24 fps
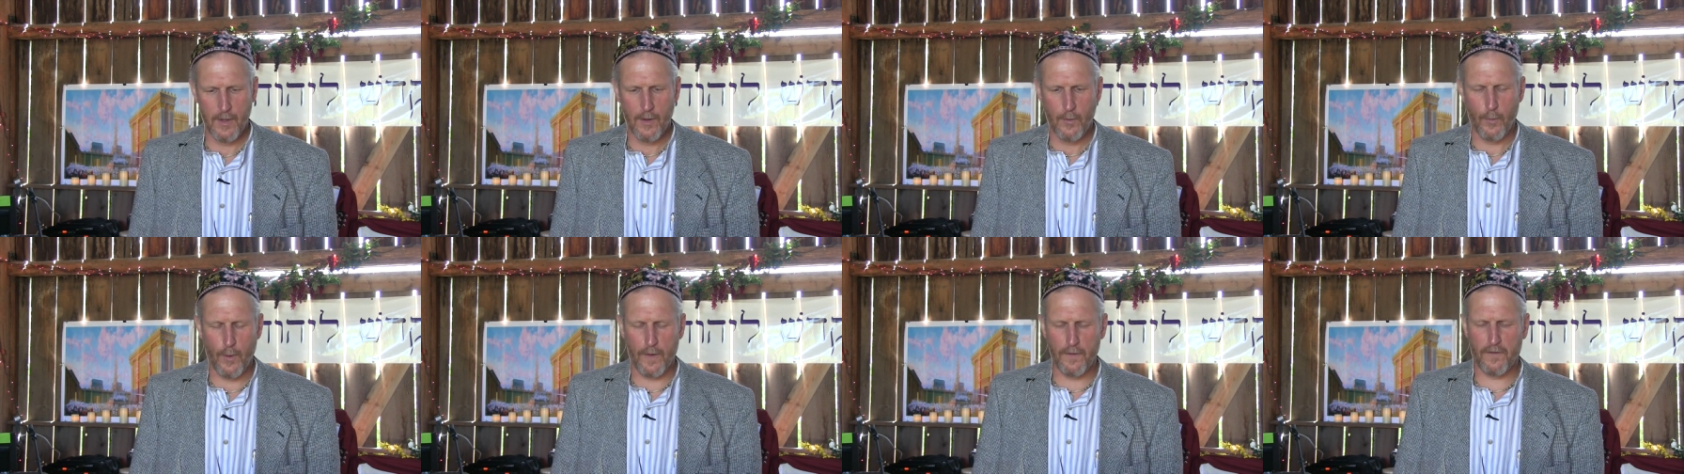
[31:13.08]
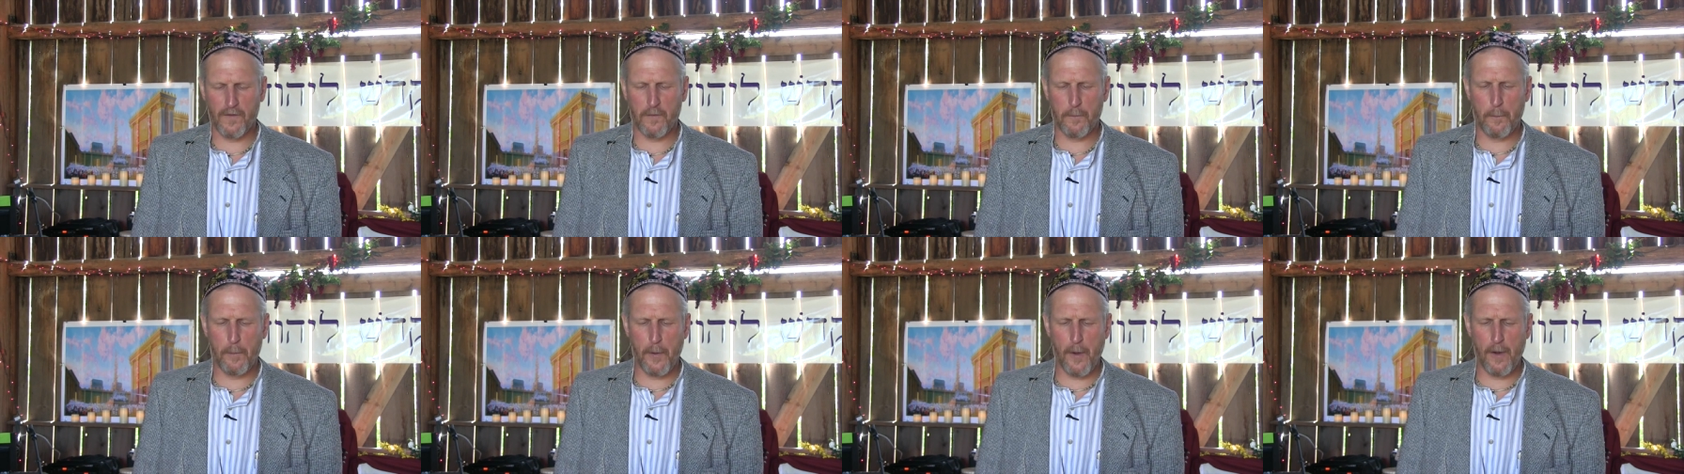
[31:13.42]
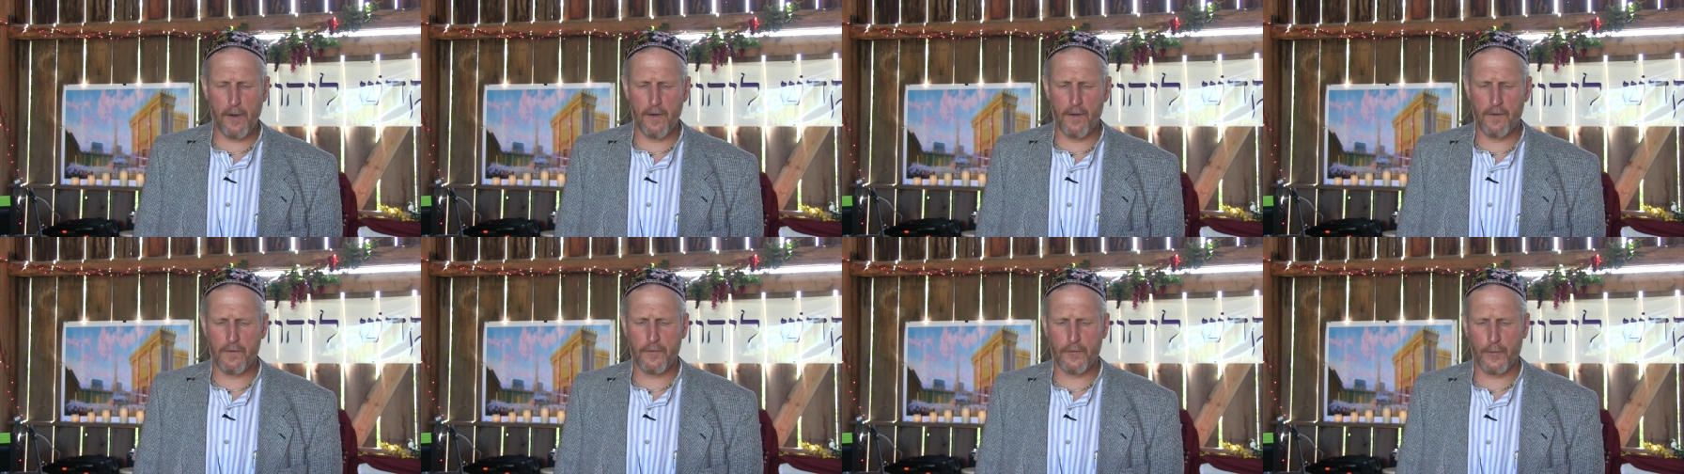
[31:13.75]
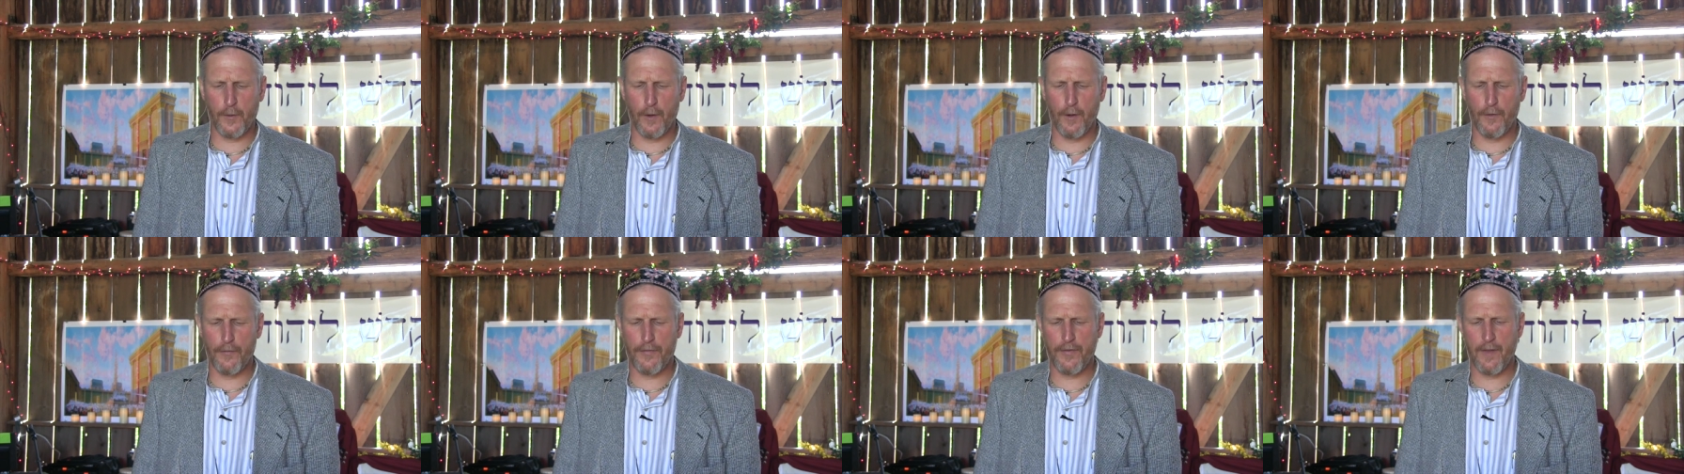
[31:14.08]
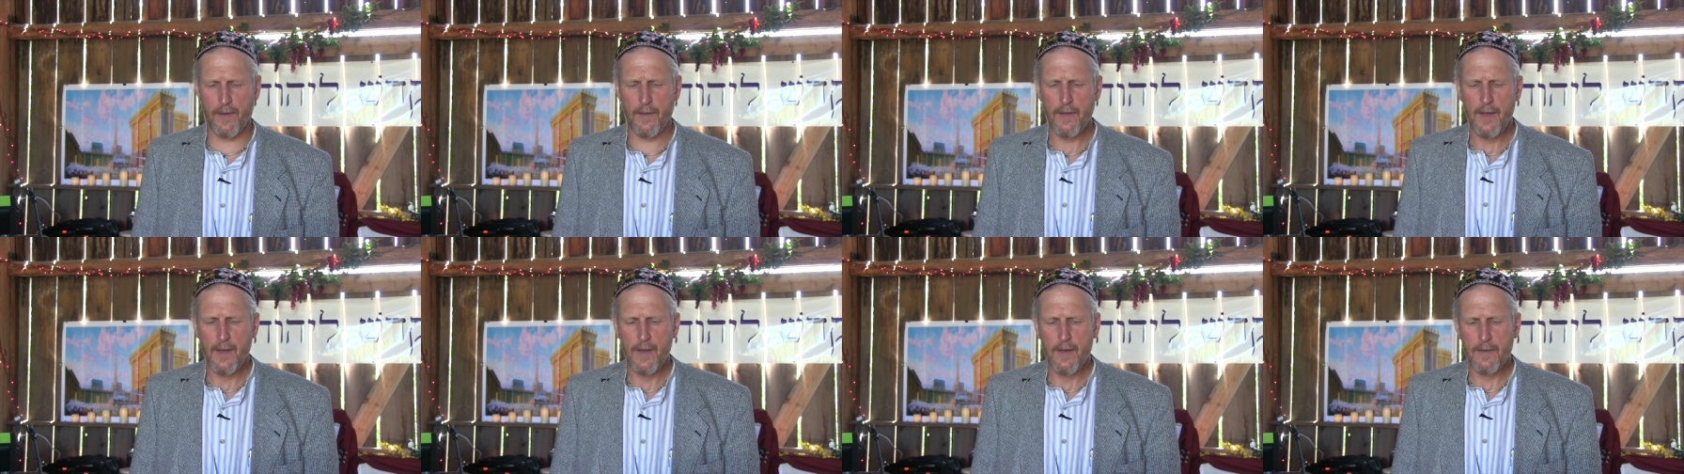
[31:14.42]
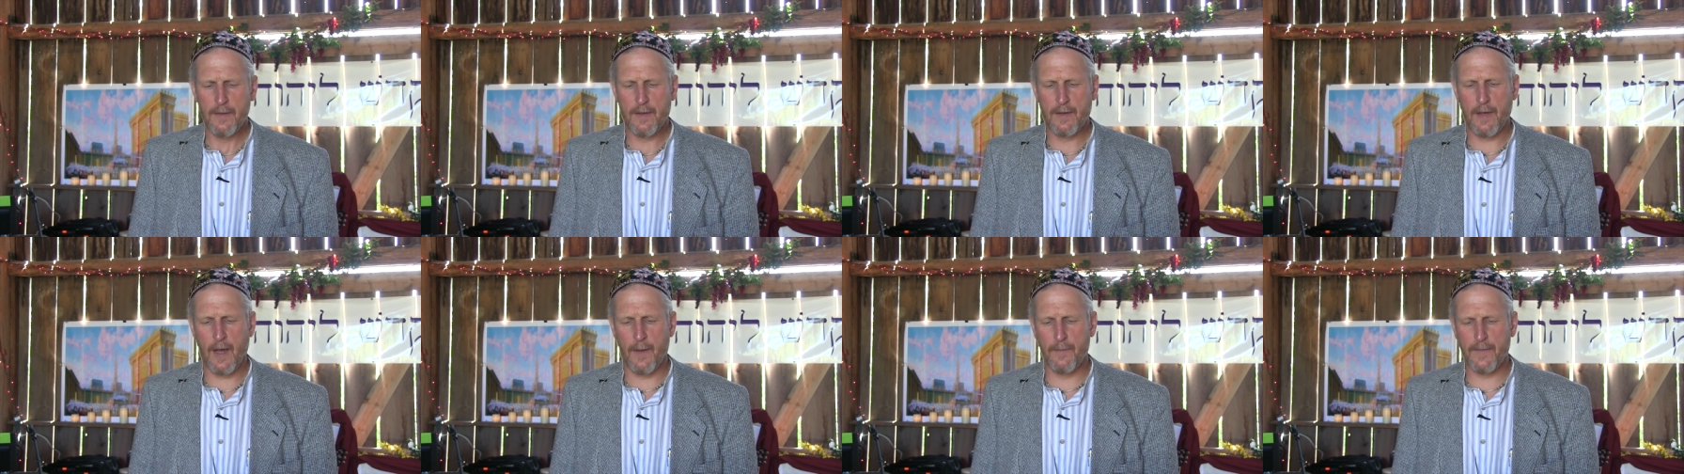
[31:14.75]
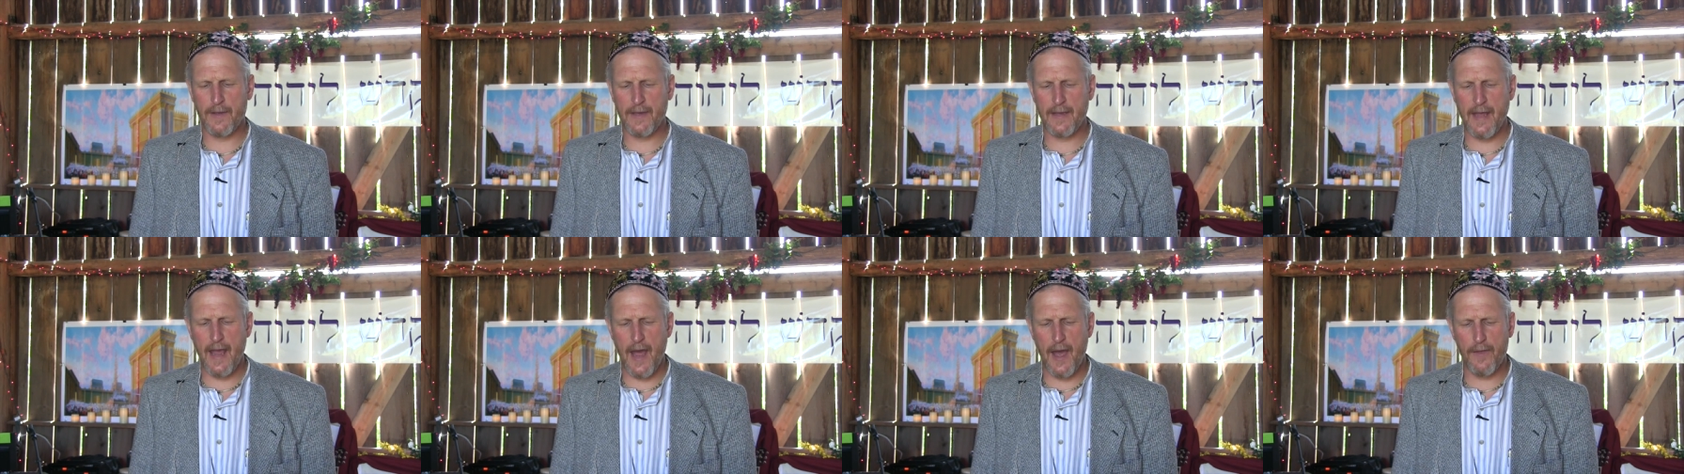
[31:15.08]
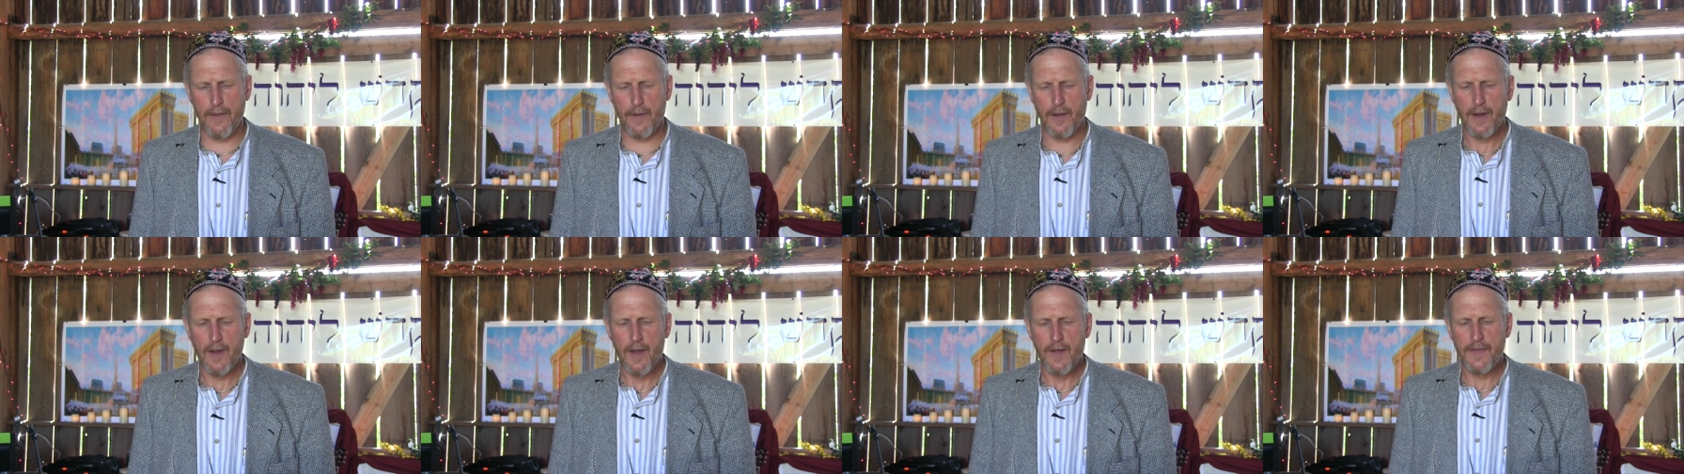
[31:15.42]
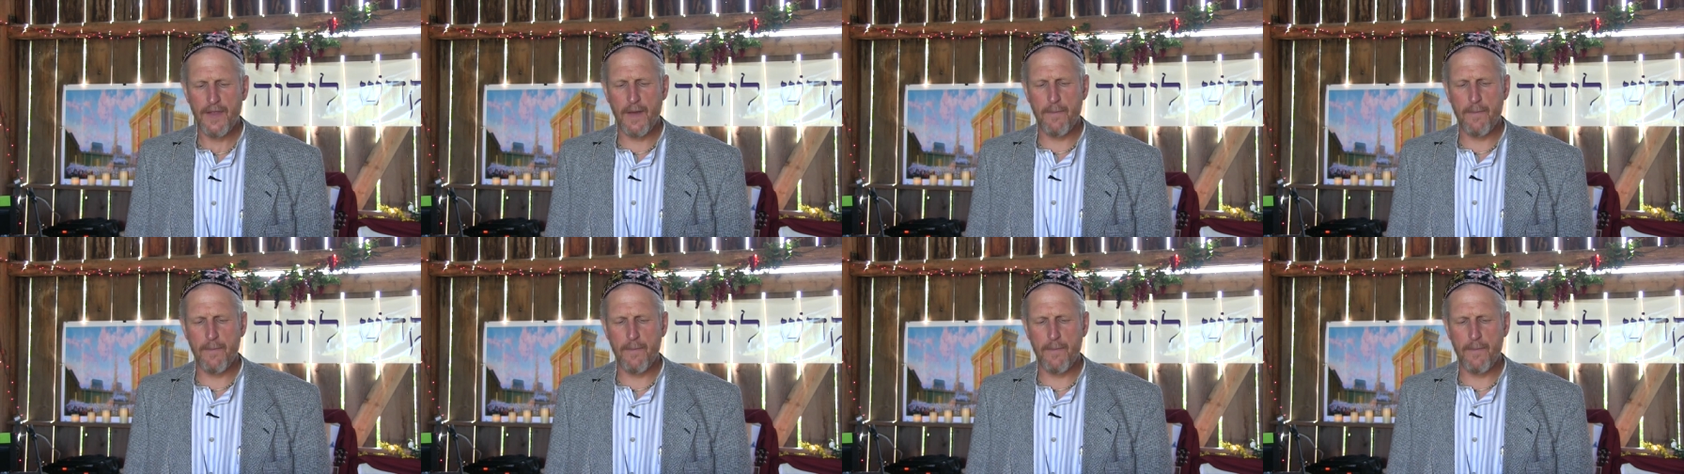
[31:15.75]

When spirit and truth uh, come together,